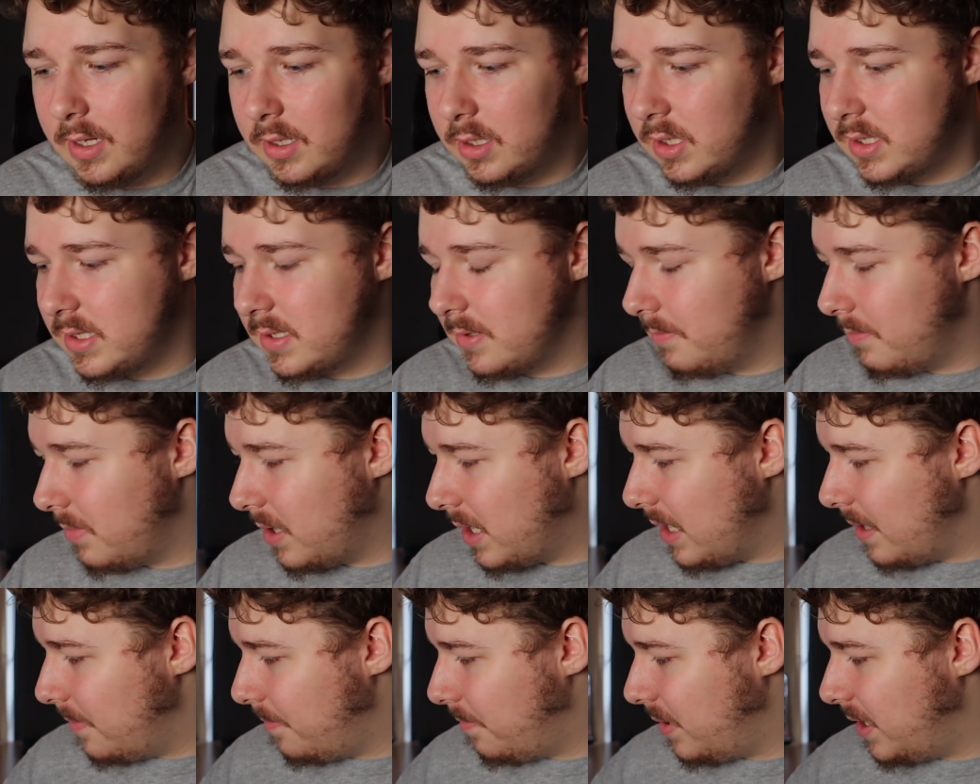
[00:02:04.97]
because in
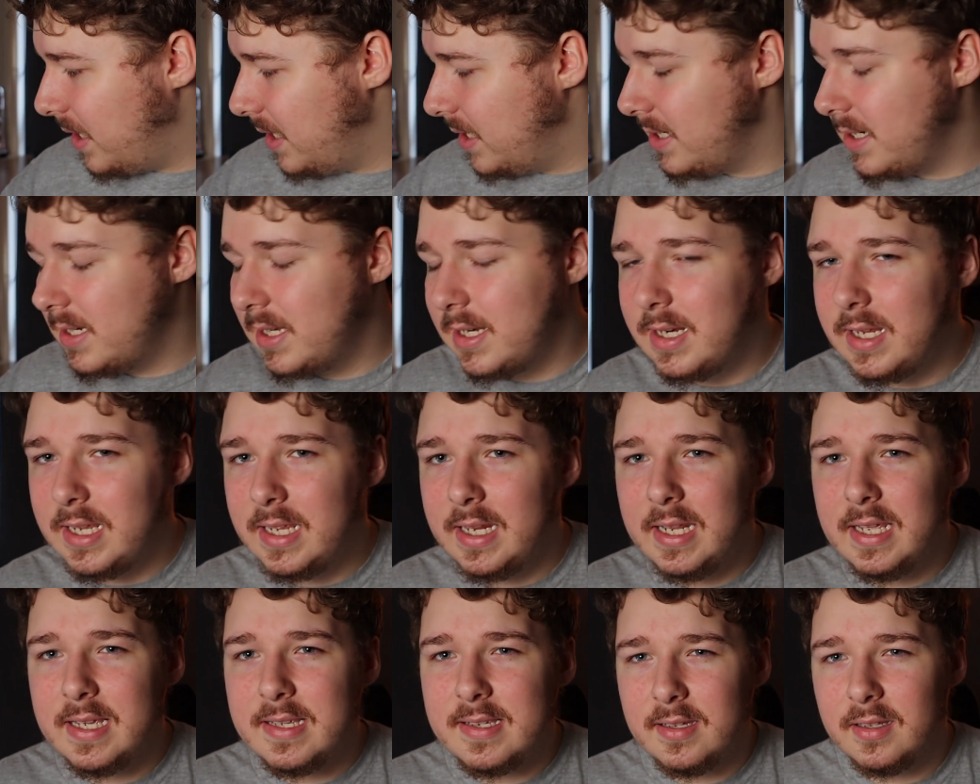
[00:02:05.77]
my opinion
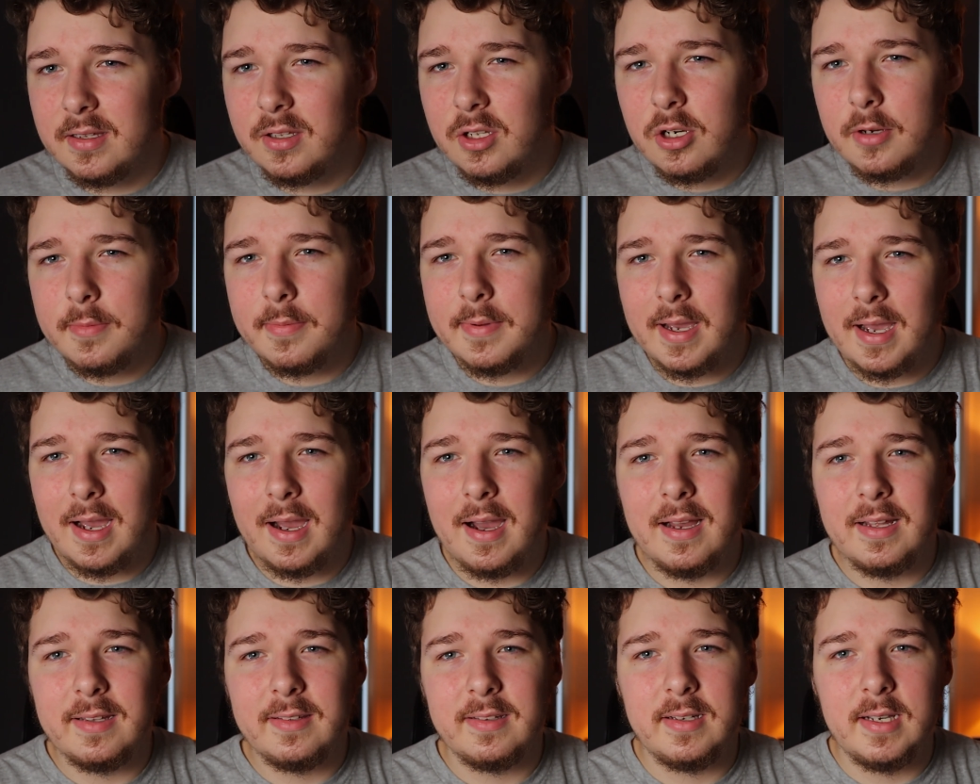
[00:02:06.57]
it is a little bit
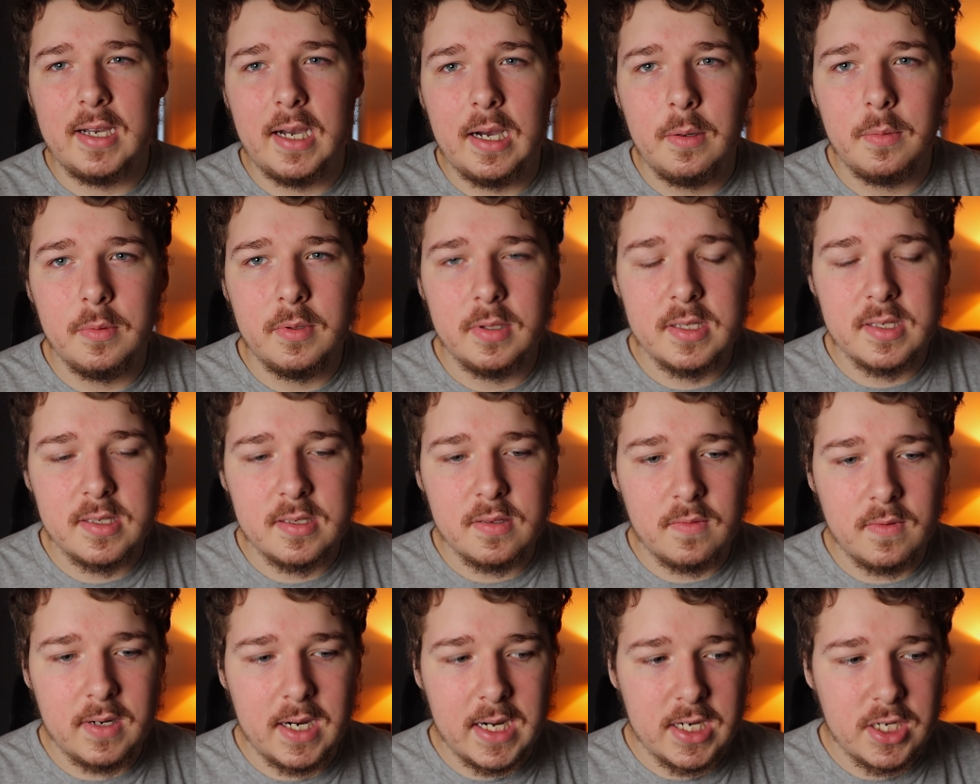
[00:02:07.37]
hard to cut with the
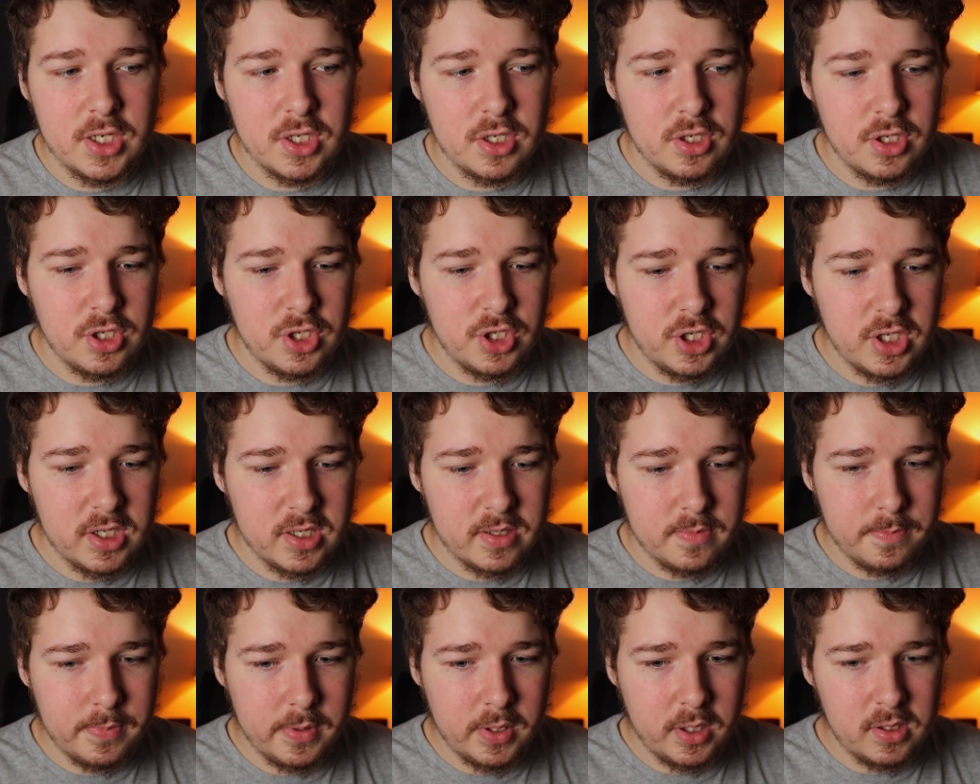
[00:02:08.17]
serrations
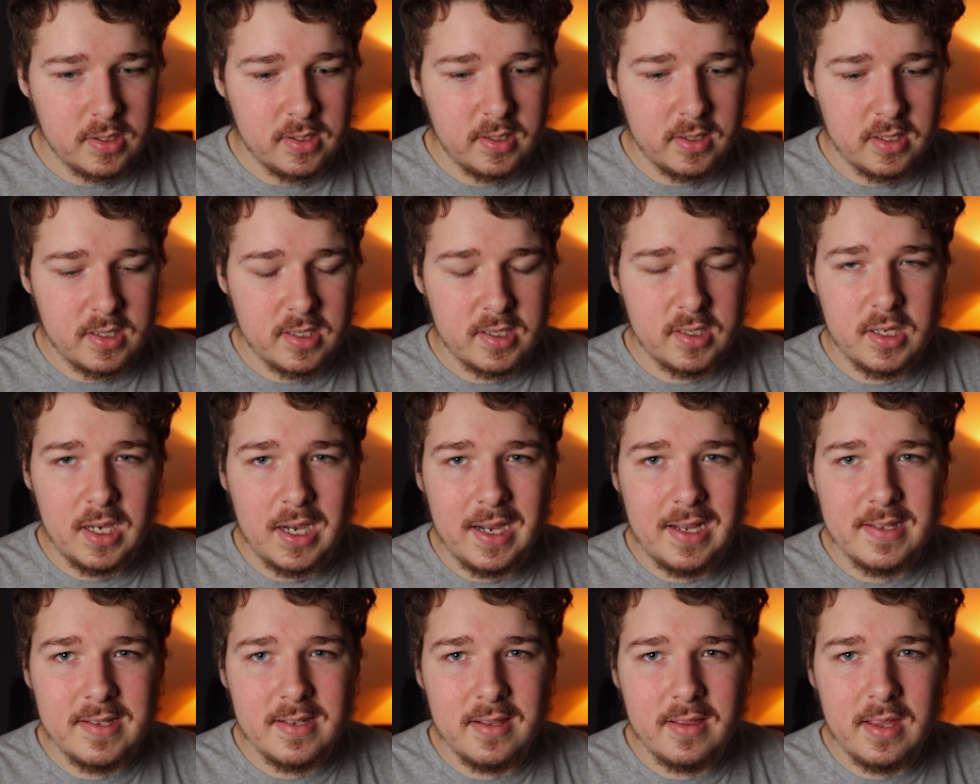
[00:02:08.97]
just because of the
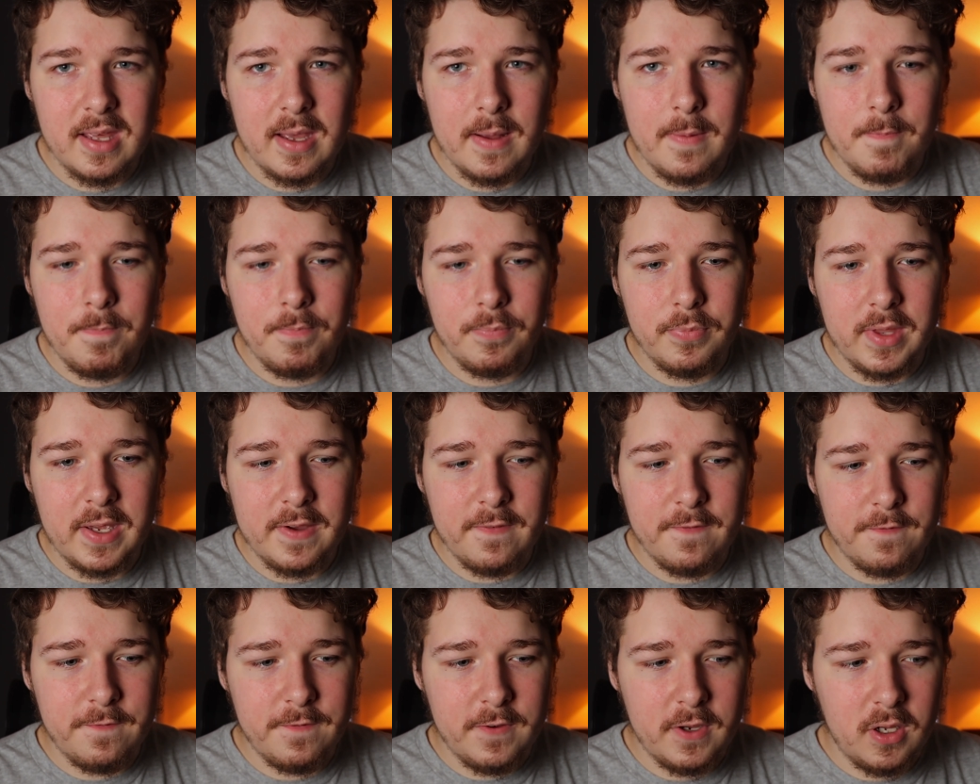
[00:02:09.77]
size of them. They
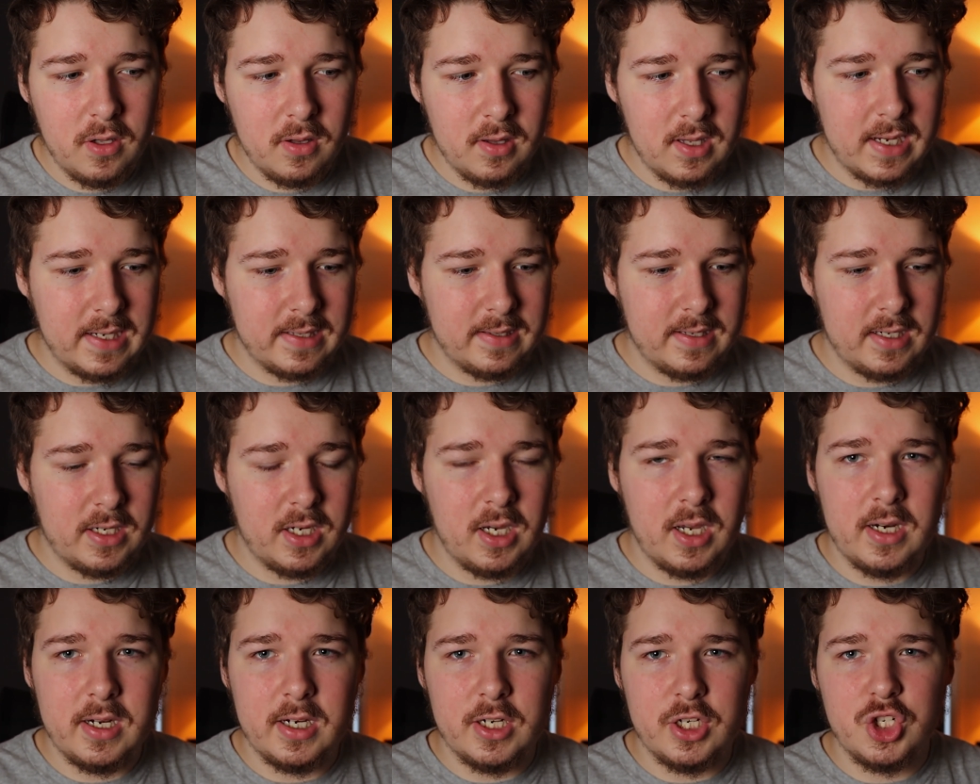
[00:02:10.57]
feel like they're
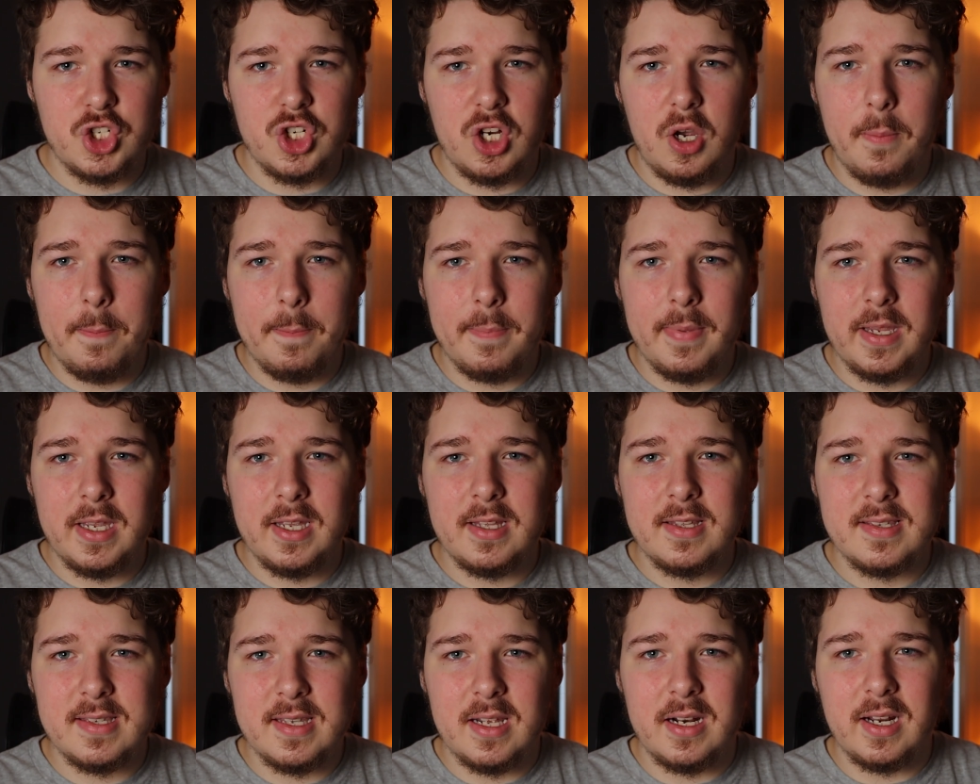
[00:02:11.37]
kind of chomping
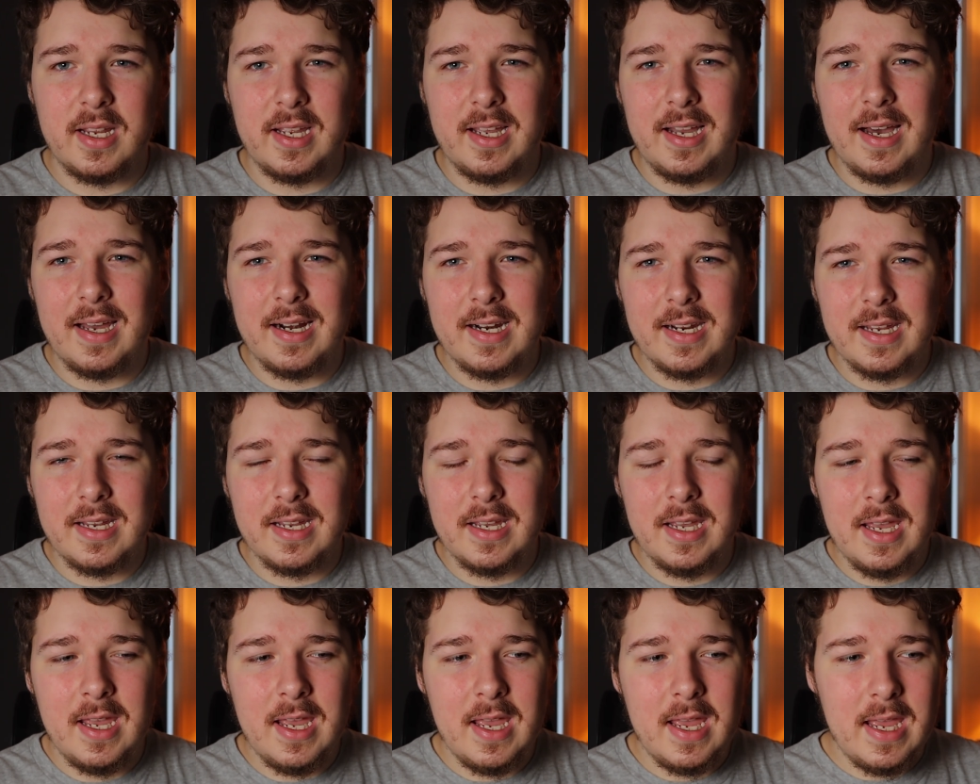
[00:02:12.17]
instead of cutting,